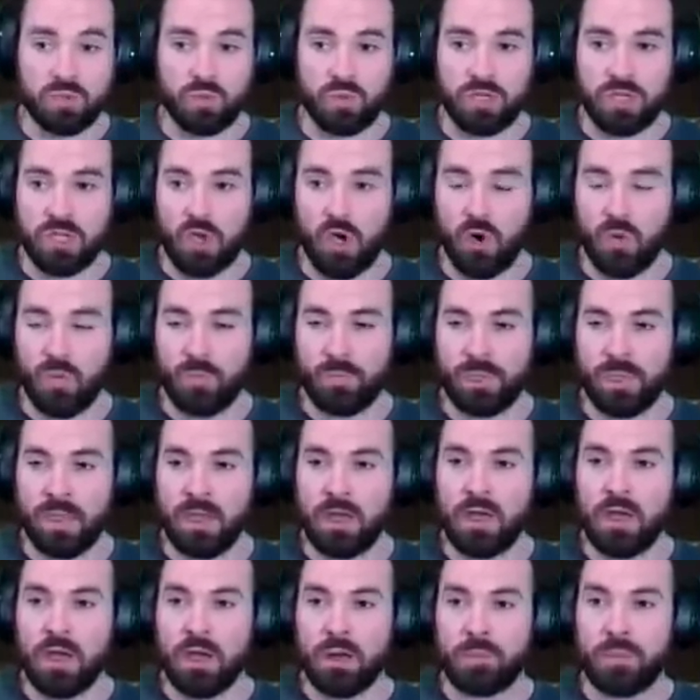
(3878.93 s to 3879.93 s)
we go.
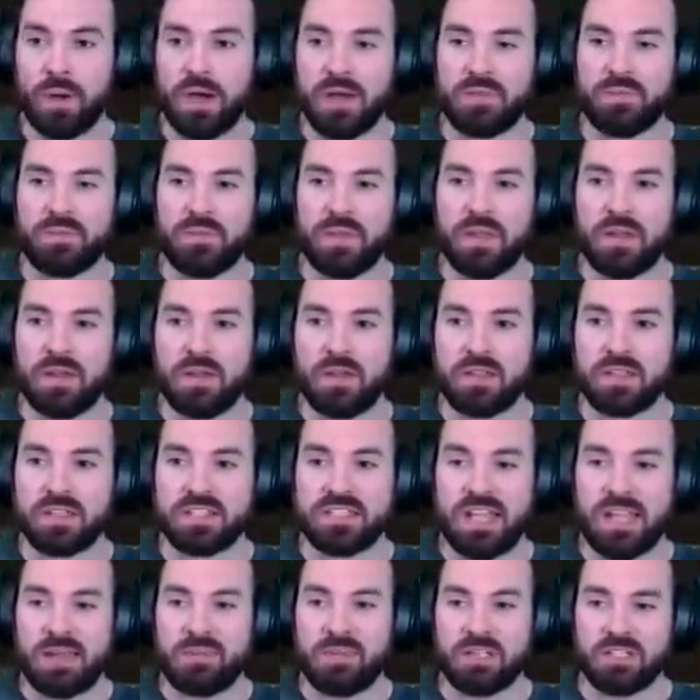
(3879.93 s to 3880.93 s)
But this
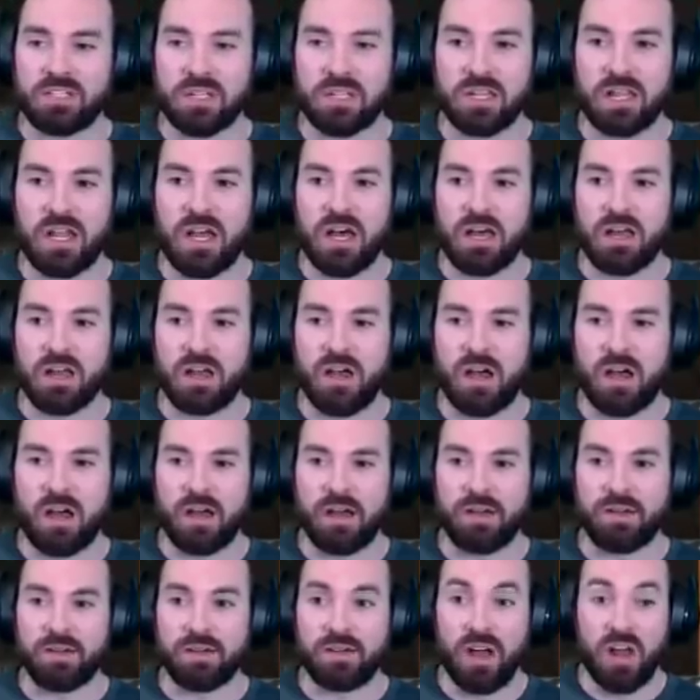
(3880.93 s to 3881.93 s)
game has a, lo-
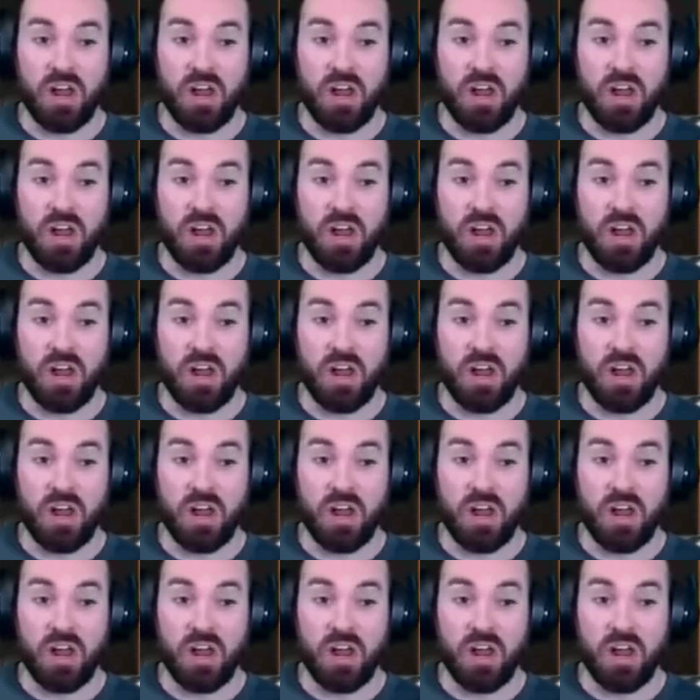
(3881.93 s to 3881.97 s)
uh,